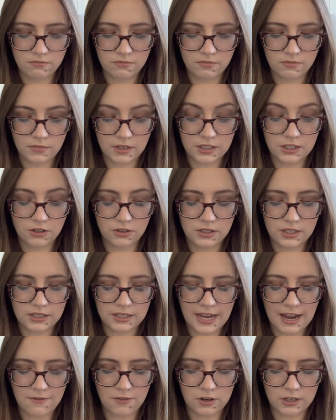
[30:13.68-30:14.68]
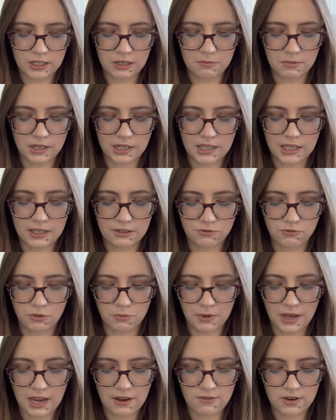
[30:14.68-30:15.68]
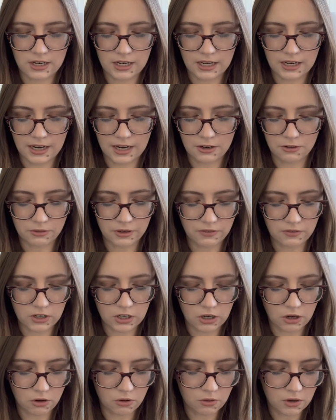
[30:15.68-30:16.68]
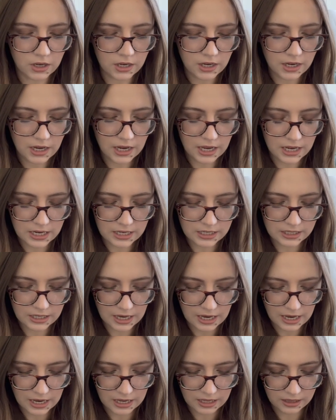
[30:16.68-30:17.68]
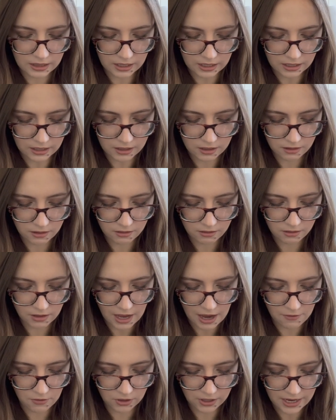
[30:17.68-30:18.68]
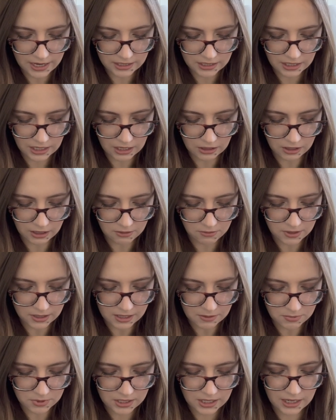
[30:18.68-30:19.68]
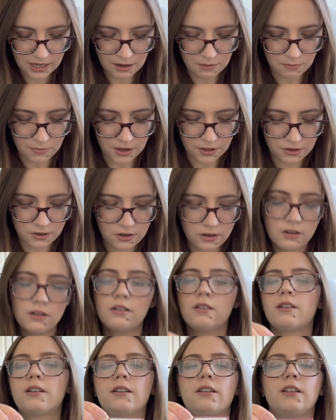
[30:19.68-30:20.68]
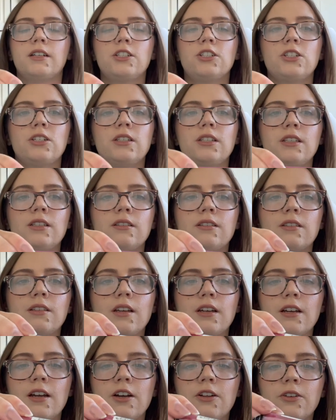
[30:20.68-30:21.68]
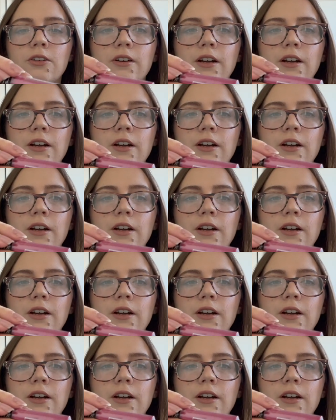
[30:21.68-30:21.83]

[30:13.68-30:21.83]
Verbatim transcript: it still says Kat Von D, but I think it's from K V D. I don't even know. It is a like everlasting liquid lipstick in Mother. It's just a color